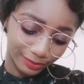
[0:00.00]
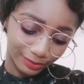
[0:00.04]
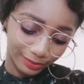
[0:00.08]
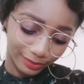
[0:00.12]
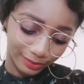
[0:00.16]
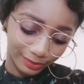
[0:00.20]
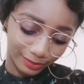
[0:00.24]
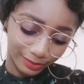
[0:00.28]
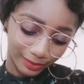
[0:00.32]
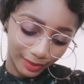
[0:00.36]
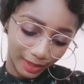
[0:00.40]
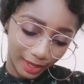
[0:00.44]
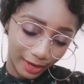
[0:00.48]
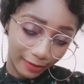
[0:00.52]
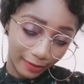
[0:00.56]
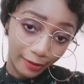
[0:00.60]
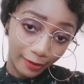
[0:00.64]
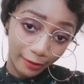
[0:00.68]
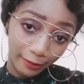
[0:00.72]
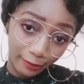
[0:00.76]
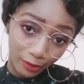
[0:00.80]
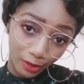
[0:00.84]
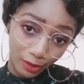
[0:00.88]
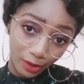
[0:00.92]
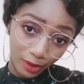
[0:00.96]
I don't have a
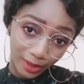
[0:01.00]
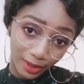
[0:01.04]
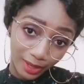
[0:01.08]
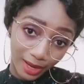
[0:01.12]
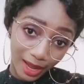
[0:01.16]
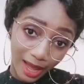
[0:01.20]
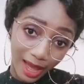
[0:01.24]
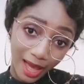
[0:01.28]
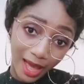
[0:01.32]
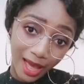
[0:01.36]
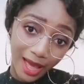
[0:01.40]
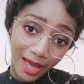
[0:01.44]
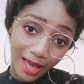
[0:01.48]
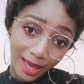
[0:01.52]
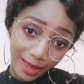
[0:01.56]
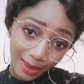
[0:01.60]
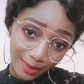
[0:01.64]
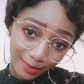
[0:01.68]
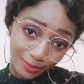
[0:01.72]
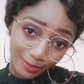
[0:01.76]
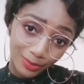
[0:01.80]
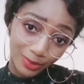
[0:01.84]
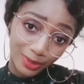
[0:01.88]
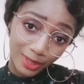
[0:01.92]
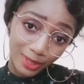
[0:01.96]
phone.
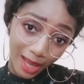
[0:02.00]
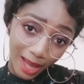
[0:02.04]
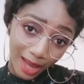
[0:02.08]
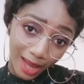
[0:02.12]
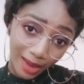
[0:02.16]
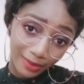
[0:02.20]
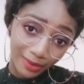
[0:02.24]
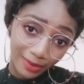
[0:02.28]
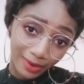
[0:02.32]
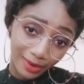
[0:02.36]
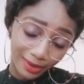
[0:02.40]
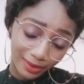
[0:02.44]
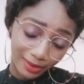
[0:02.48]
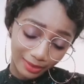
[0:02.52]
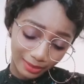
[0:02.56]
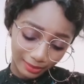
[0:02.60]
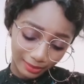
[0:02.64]
I'm sorry.